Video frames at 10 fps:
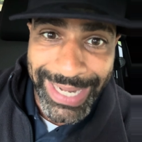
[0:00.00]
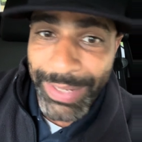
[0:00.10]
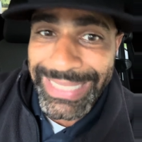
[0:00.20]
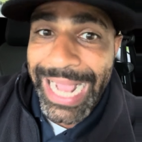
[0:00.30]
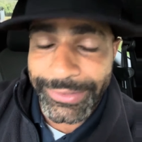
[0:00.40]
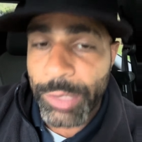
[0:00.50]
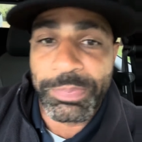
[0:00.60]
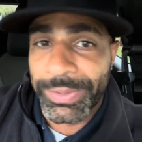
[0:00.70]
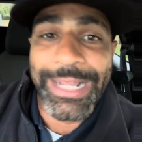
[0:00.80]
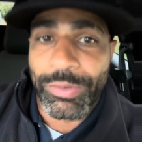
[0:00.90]
He was out there
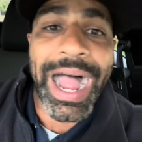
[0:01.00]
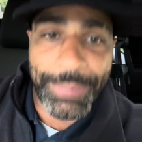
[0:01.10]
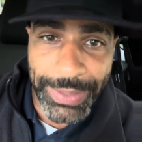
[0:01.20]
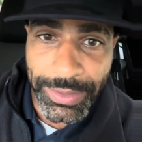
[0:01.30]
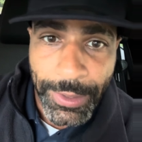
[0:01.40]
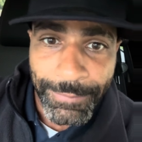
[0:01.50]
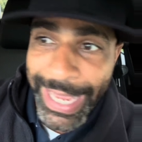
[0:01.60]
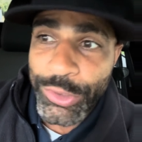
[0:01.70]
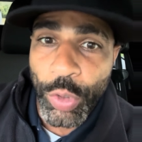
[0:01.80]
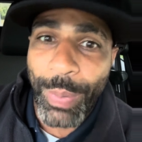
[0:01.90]
playing Robin,
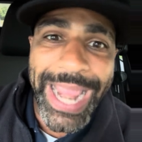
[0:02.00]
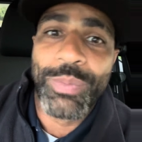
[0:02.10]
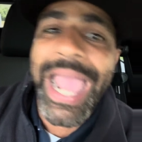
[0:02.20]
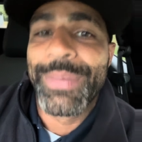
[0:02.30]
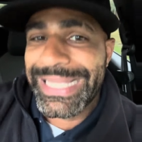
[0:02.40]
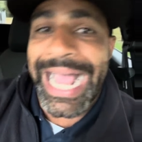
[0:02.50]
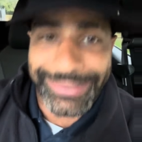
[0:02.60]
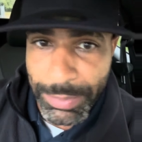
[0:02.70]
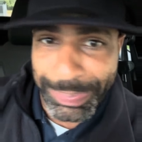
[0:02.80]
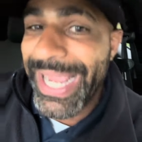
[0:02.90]
and Dwyane Wade was out
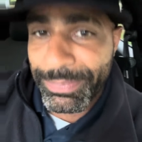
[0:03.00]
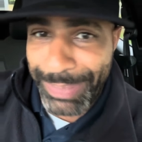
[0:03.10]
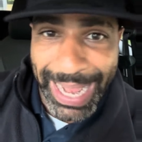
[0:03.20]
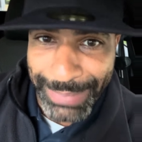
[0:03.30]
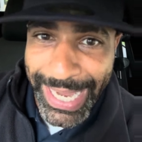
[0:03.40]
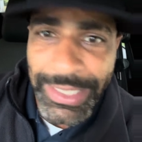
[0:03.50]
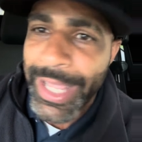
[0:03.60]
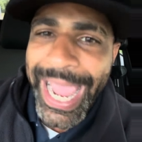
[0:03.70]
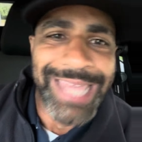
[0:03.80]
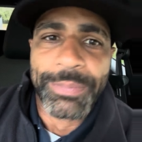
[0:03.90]
there being Batman,
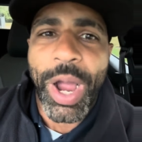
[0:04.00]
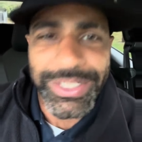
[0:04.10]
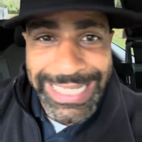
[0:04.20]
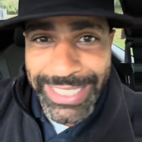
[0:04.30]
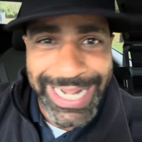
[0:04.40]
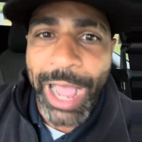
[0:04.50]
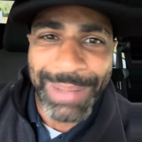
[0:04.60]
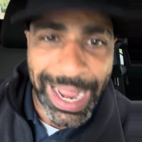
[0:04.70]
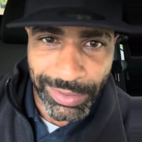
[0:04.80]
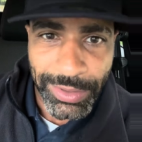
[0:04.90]
and LeBron James couldn't help him
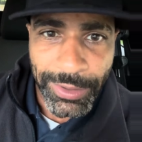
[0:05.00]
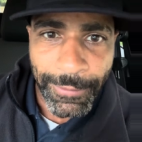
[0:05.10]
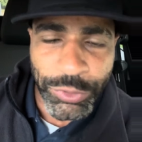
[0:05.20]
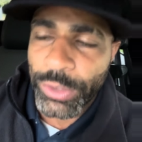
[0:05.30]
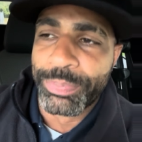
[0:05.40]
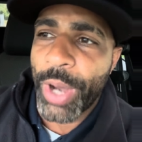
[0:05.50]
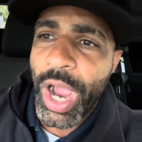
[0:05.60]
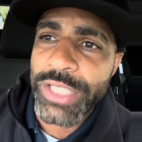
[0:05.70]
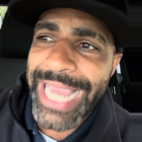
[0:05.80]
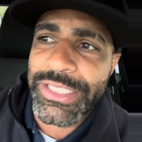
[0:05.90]
out. So
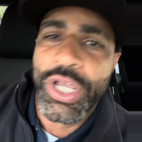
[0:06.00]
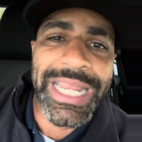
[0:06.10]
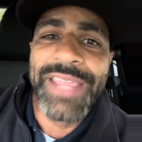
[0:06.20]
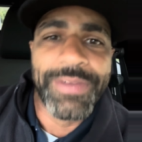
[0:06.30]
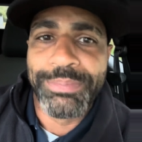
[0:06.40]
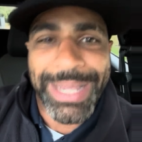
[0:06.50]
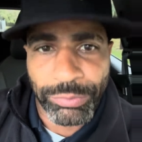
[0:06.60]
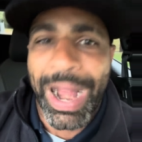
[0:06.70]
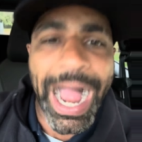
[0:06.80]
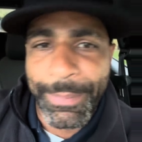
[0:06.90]
LeBron James couldn't even be
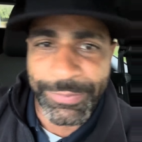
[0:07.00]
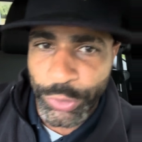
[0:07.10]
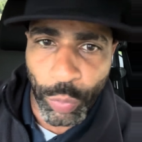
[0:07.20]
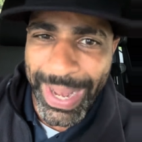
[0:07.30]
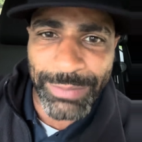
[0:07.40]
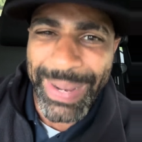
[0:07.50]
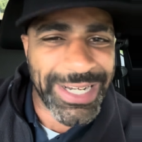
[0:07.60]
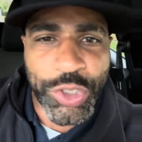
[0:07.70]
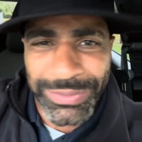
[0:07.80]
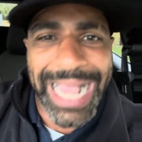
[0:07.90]
Robin for Dwyane Wade
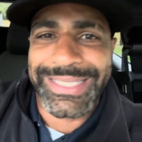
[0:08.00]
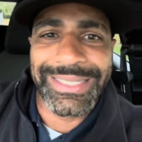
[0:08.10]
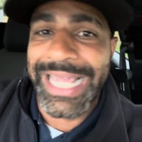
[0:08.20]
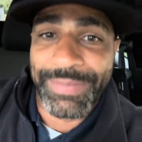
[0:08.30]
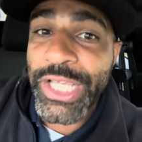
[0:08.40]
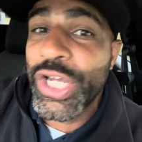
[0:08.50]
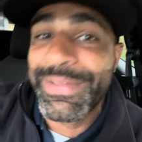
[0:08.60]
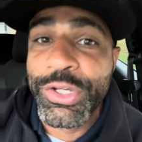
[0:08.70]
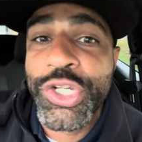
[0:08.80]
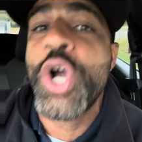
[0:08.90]
in 2011. He couldn't
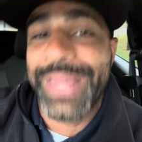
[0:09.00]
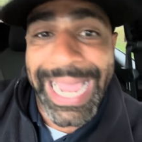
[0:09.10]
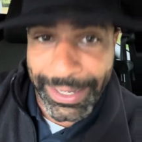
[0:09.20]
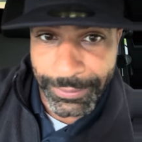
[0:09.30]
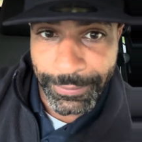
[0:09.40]
even do that.